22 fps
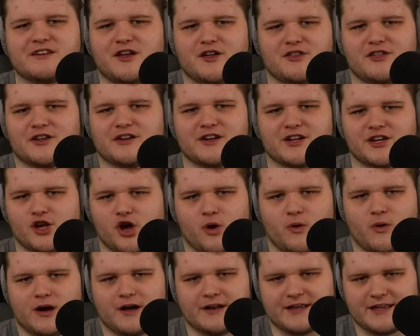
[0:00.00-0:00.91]
nothing to
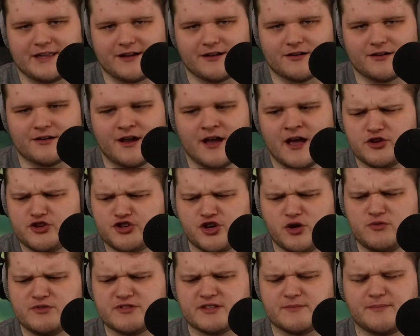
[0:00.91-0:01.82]
go on here. The
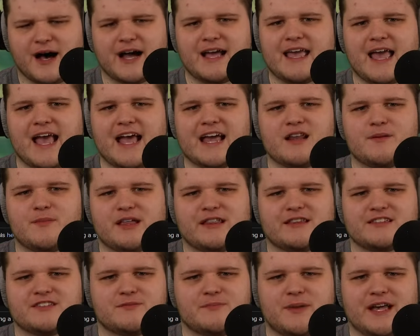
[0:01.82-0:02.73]
show's My
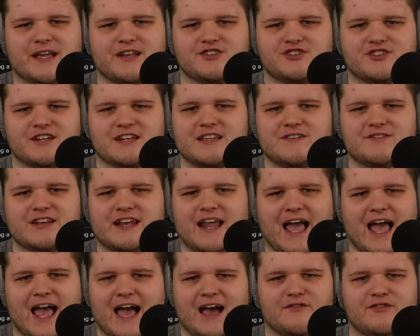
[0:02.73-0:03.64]
Anime List page didn't even
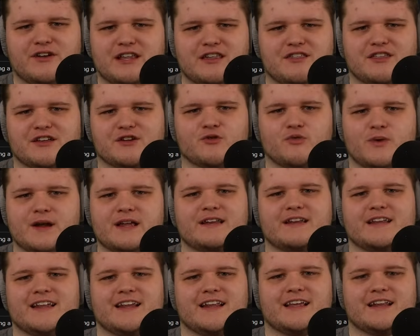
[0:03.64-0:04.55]
have anything
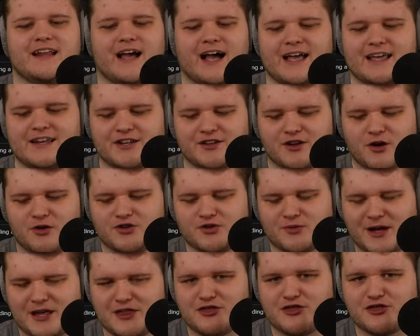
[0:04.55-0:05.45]
written in it. I had to go
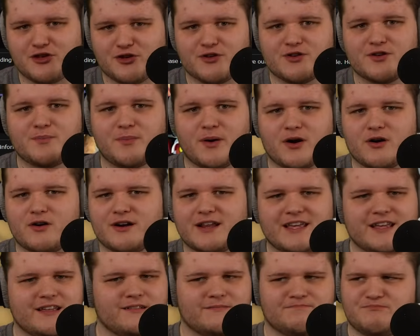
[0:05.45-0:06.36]
to a third
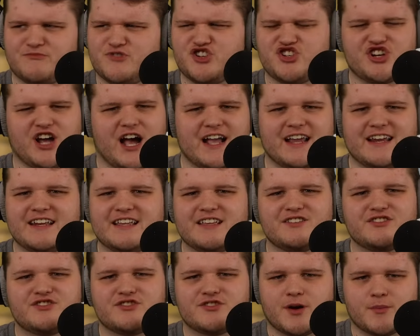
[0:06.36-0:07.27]
party
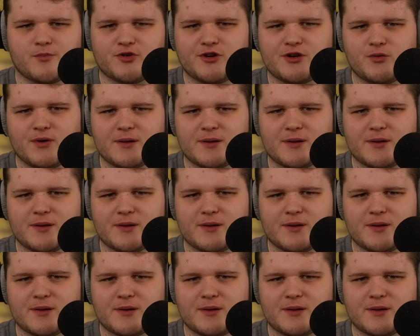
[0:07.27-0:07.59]
Chinese summary